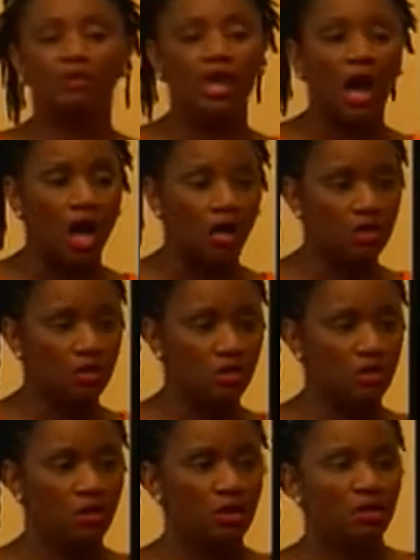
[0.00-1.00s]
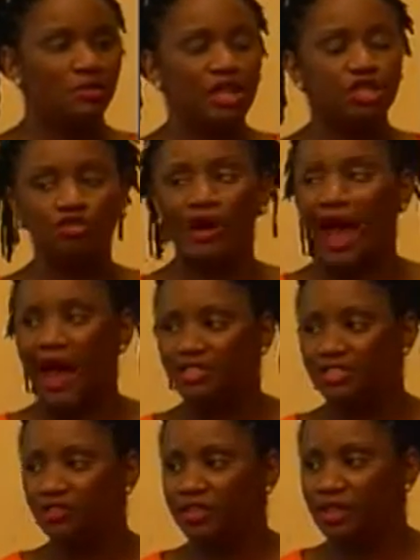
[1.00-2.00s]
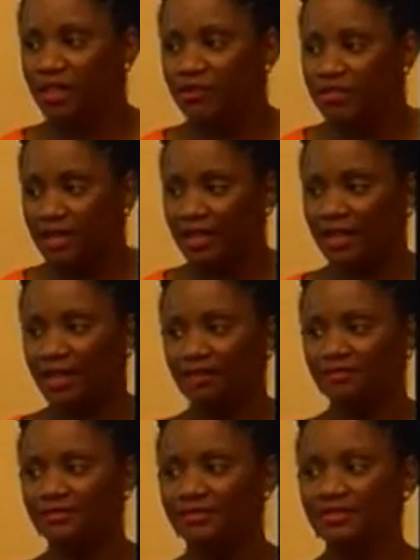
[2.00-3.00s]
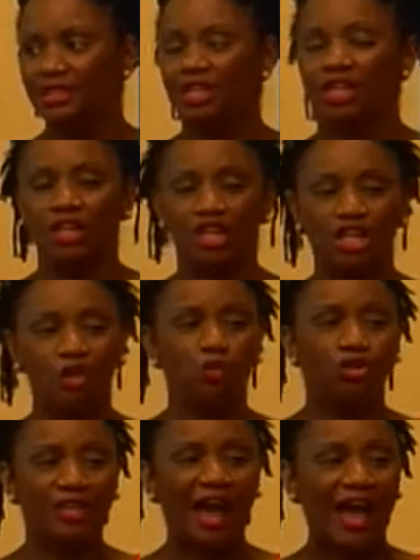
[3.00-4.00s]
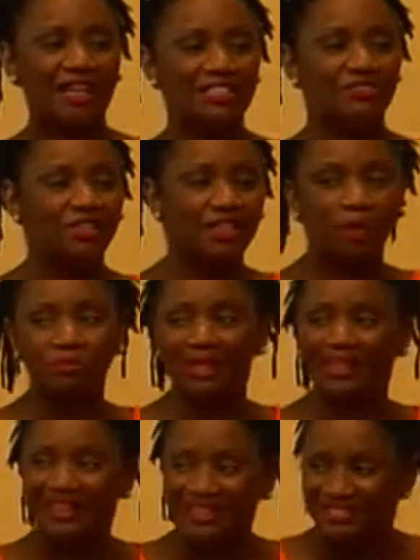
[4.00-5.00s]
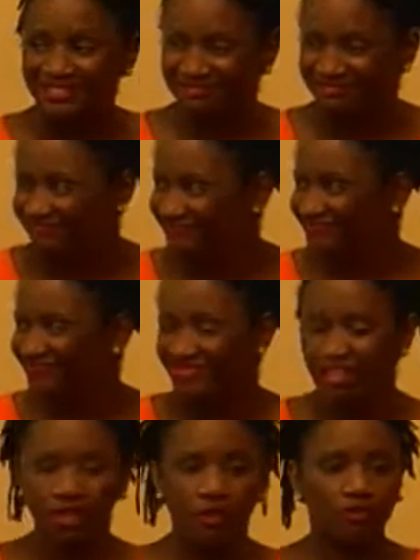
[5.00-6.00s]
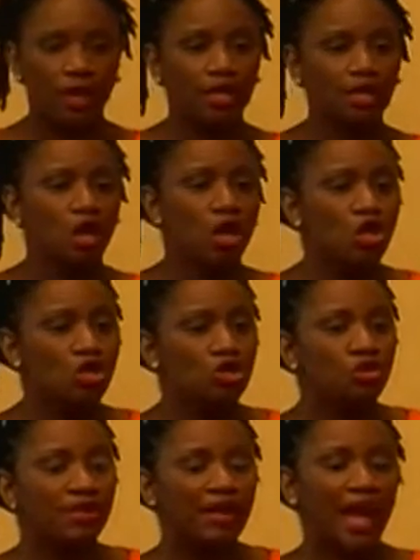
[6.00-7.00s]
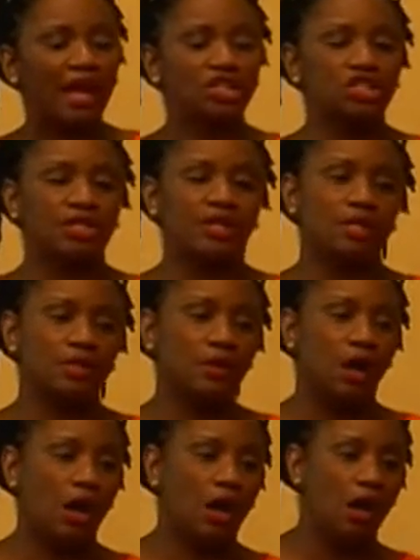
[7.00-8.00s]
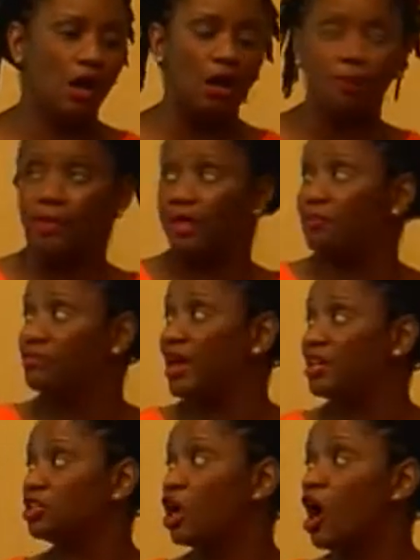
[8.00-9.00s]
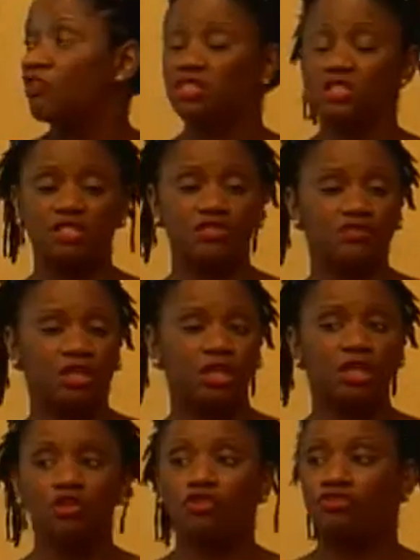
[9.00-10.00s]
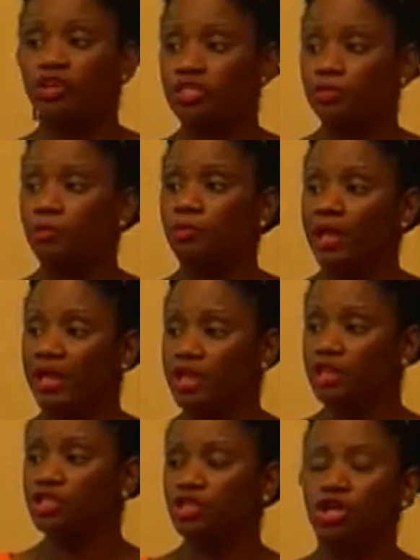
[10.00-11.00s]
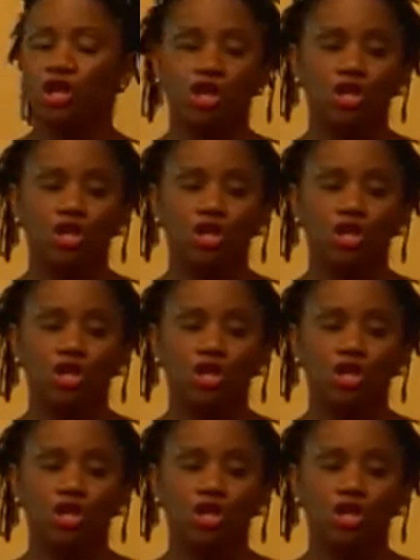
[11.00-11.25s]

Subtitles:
a blog that you're actively updating, keyword actively updating, right? You can actually embed an RSS feed in your Facebook page